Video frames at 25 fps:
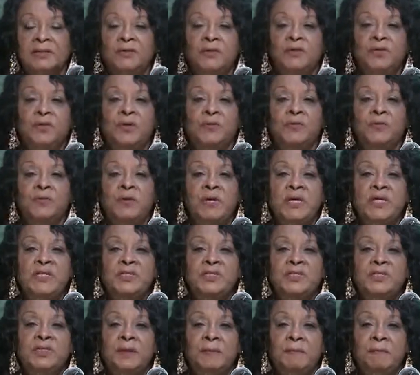You can
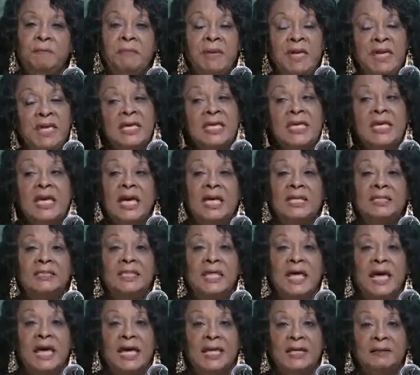reach me
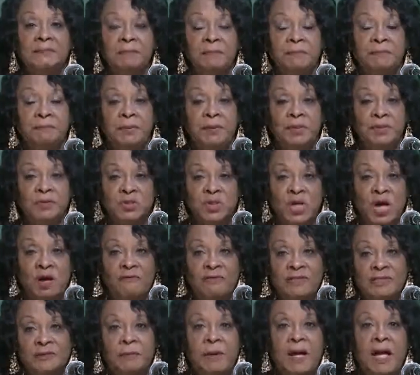at that post
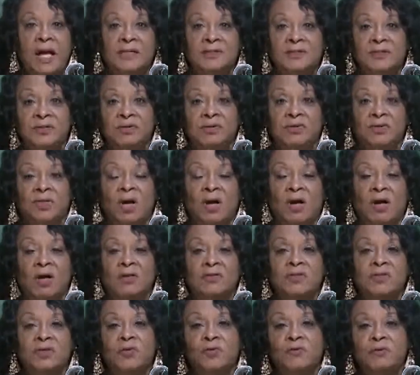office box. You can
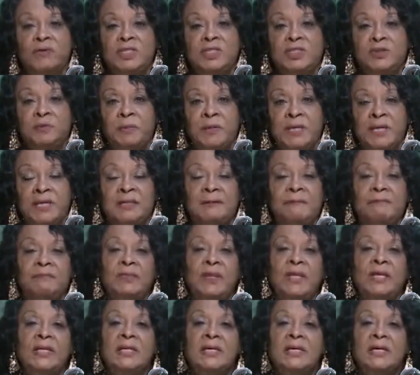also reach me
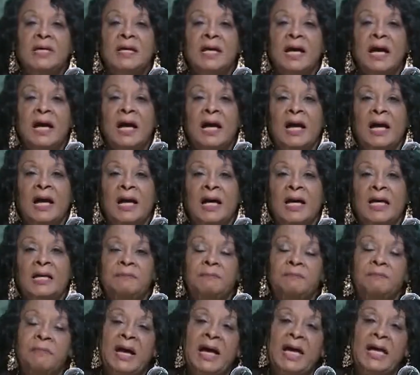
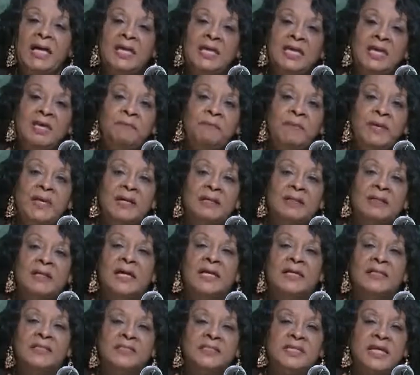by email
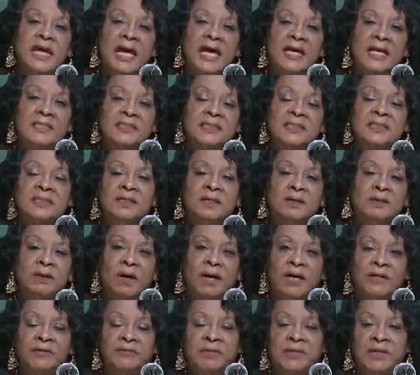at Jackson
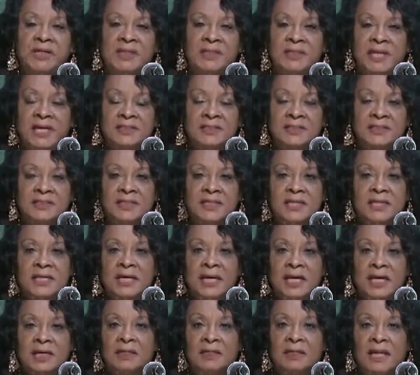Claudrine, that's
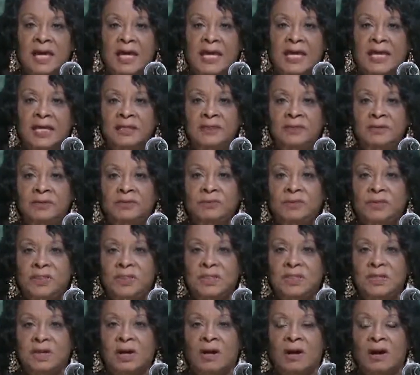
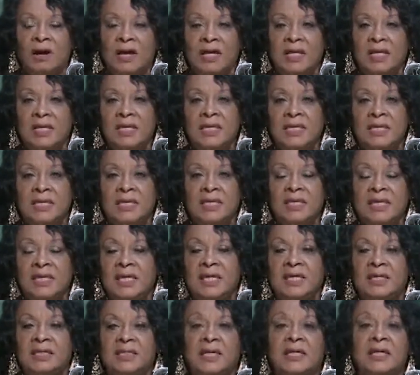
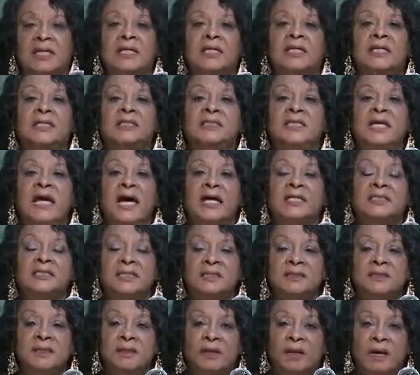C-L-A-U-D-R-E-E-N,
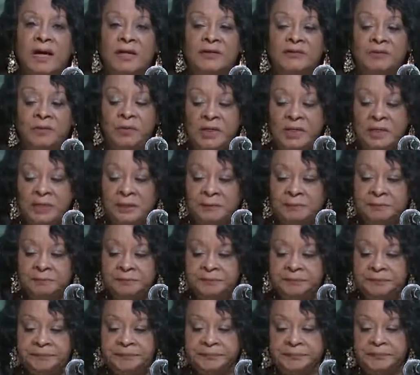Jackson Claudrine